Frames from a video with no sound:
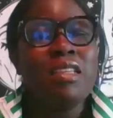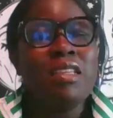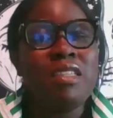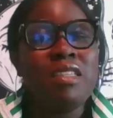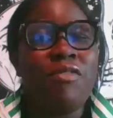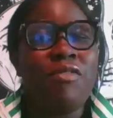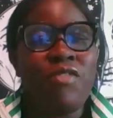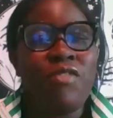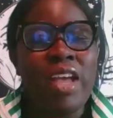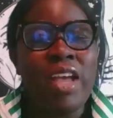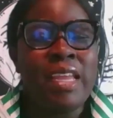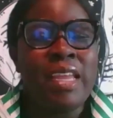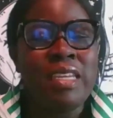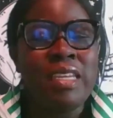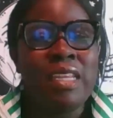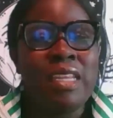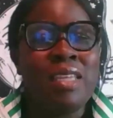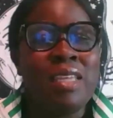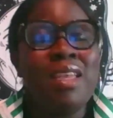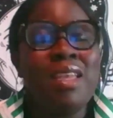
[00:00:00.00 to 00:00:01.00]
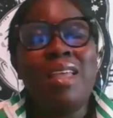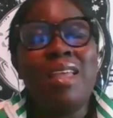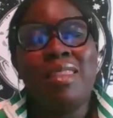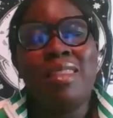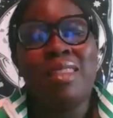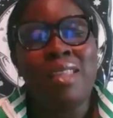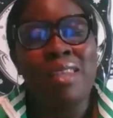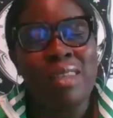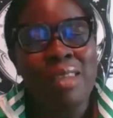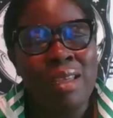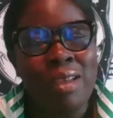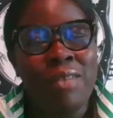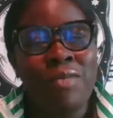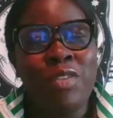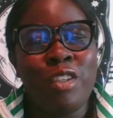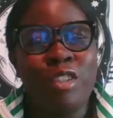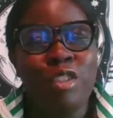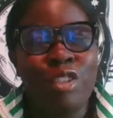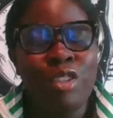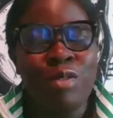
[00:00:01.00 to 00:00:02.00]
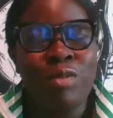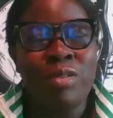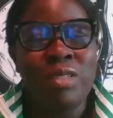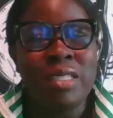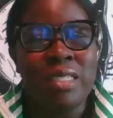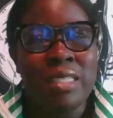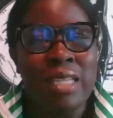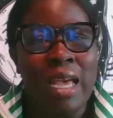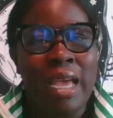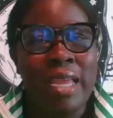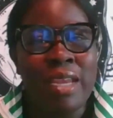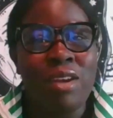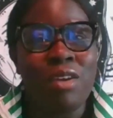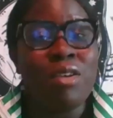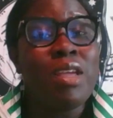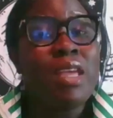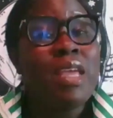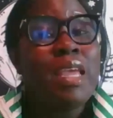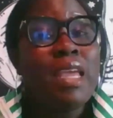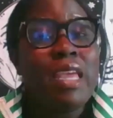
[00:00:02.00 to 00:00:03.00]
to finding the love that you desire.